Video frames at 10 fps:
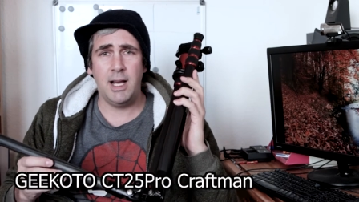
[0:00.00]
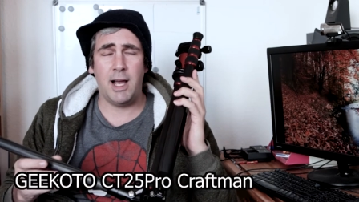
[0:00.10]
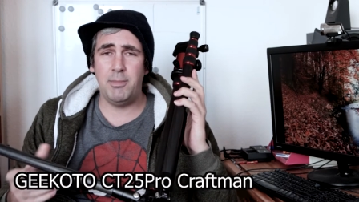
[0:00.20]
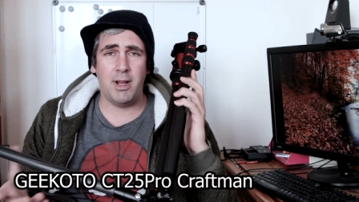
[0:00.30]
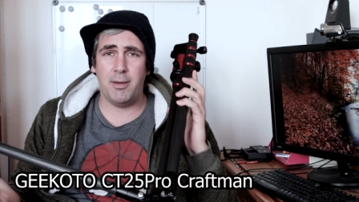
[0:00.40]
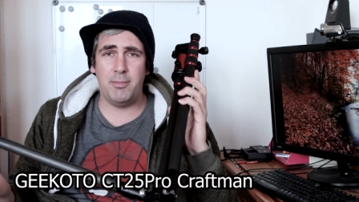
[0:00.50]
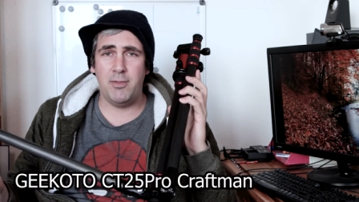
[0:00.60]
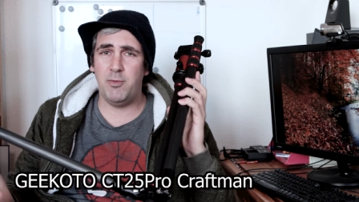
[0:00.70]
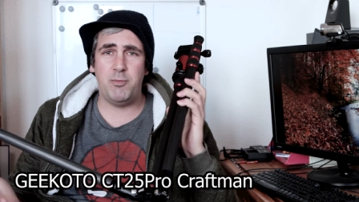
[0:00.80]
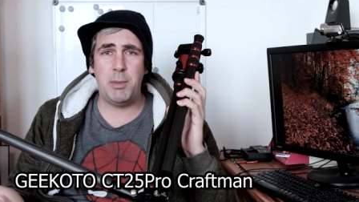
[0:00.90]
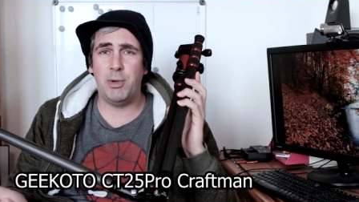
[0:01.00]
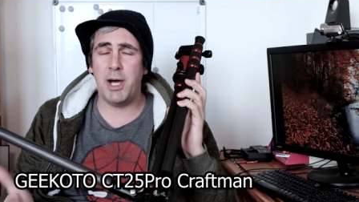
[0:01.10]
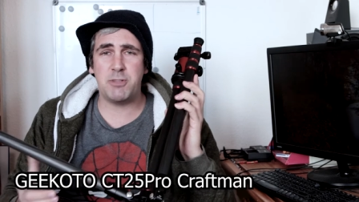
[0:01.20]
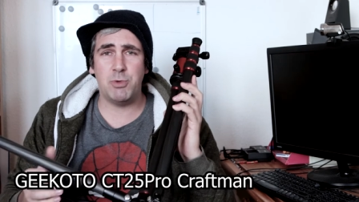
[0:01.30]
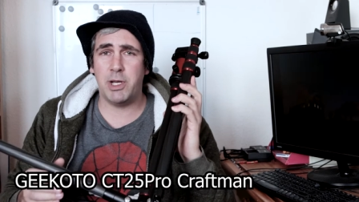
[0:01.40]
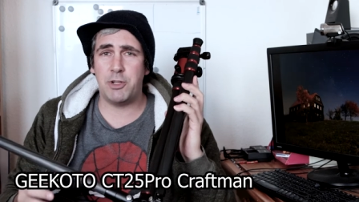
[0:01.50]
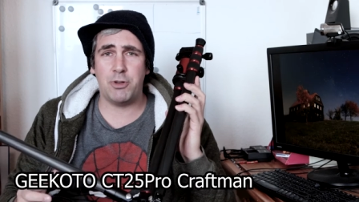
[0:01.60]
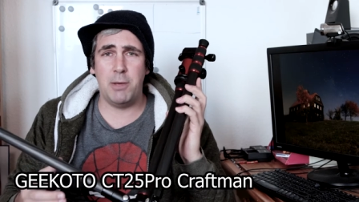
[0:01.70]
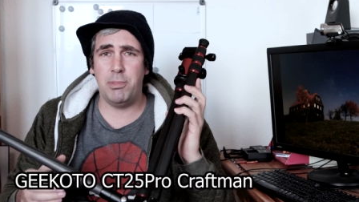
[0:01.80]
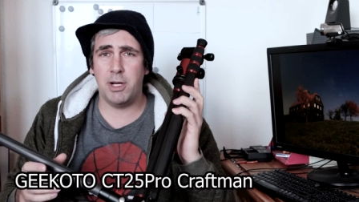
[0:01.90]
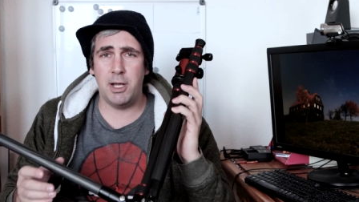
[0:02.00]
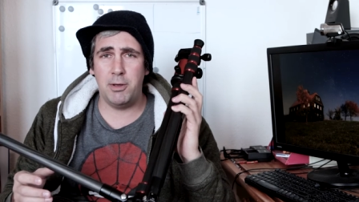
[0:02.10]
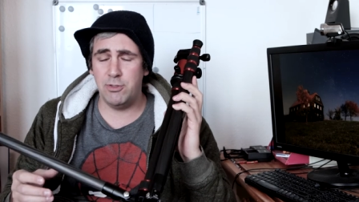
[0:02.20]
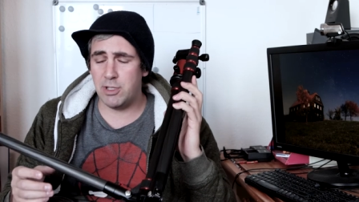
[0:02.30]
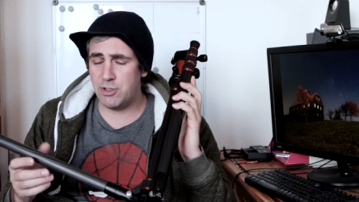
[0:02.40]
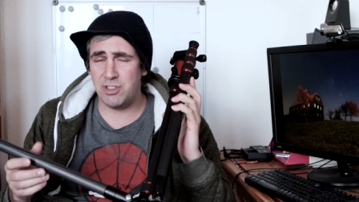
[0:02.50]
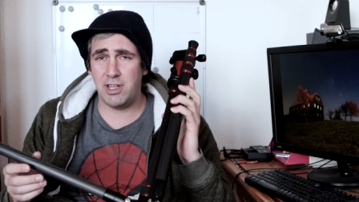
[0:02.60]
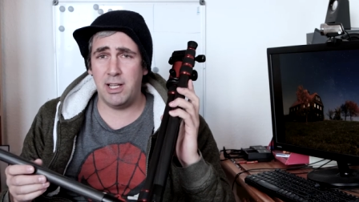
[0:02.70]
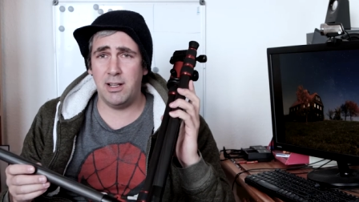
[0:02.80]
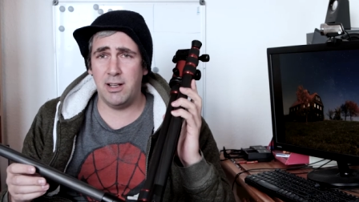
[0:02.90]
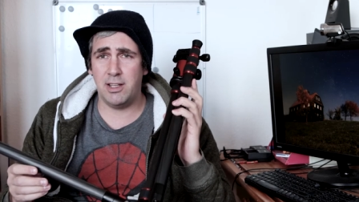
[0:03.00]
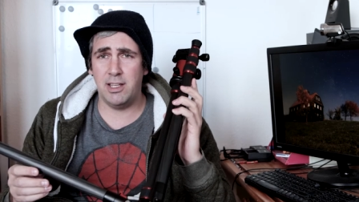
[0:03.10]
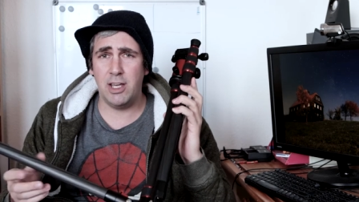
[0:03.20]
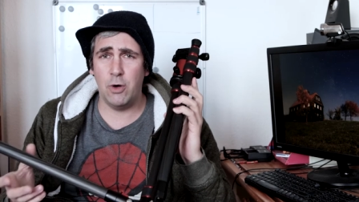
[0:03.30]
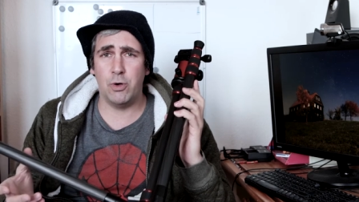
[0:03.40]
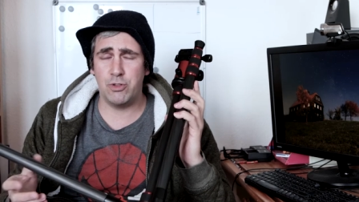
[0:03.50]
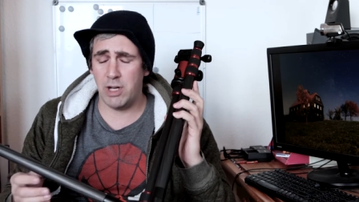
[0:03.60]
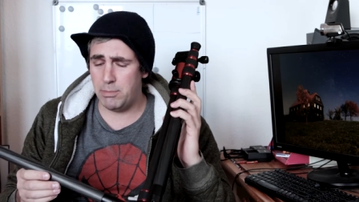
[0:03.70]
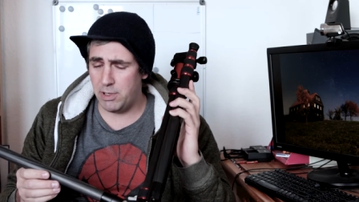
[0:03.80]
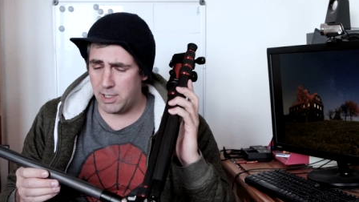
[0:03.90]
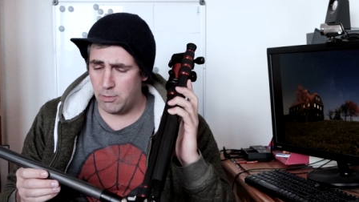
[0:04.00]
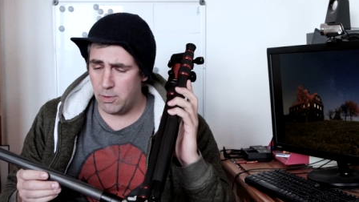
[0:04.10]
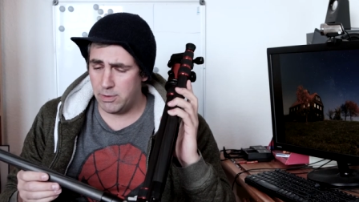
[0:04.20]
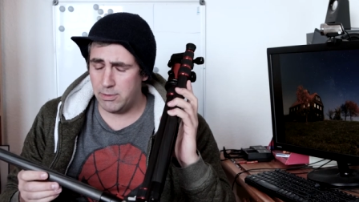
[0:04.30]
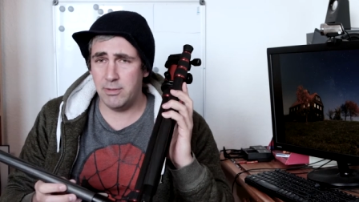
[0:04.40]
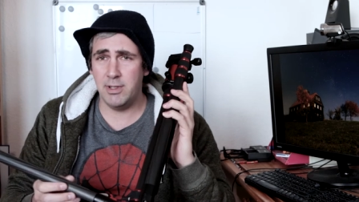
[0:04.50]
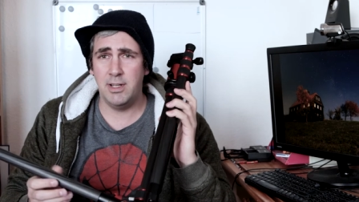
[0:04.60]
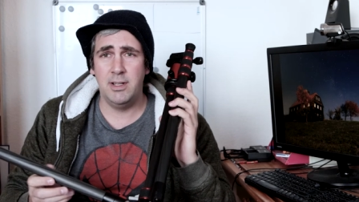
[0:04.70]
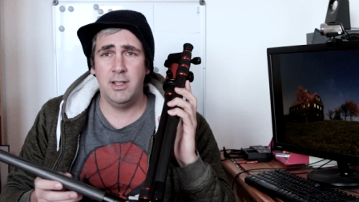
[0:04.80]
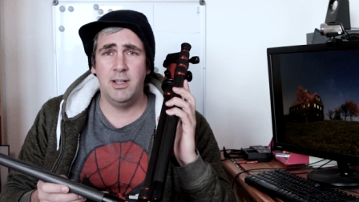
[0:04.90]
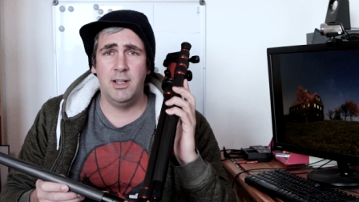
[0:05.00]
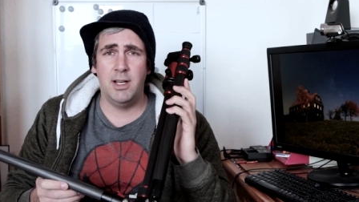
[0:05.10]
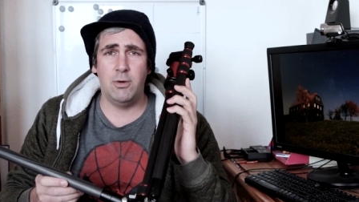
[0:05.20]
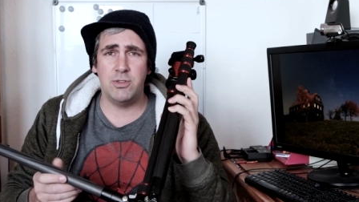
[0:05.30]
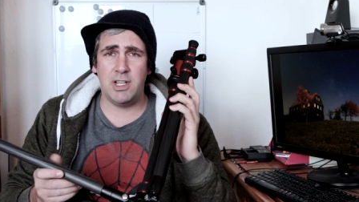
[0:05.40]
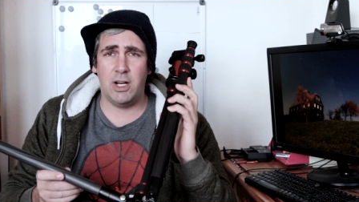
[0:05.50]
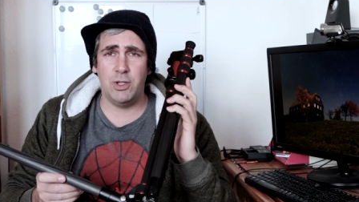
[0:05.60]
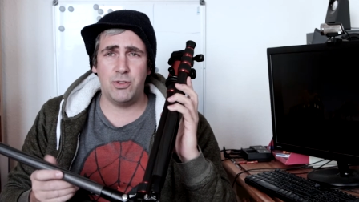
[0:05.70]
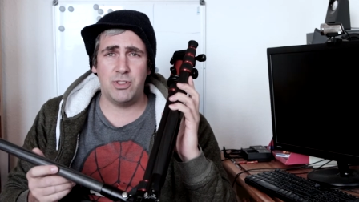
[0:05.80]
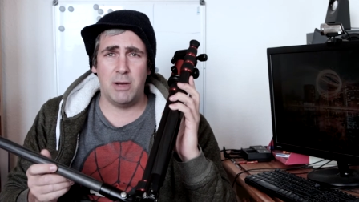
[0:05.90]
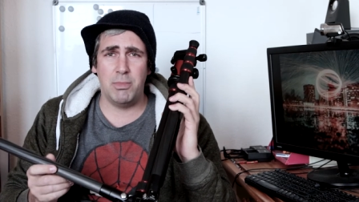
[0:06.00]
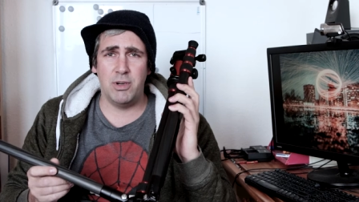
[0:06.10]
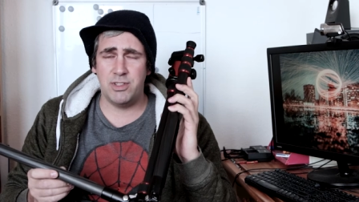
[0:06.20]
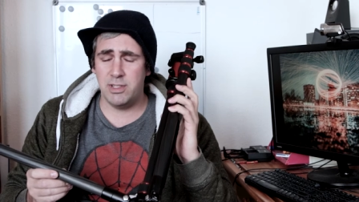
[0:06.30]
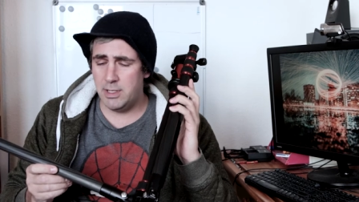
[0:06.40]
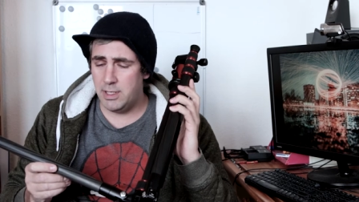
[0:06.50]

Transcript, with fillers: I'm, I'm, people ask me what kind of tripod I use. I'll just say a Geekoto tripod. I won't I won't say all those numbers.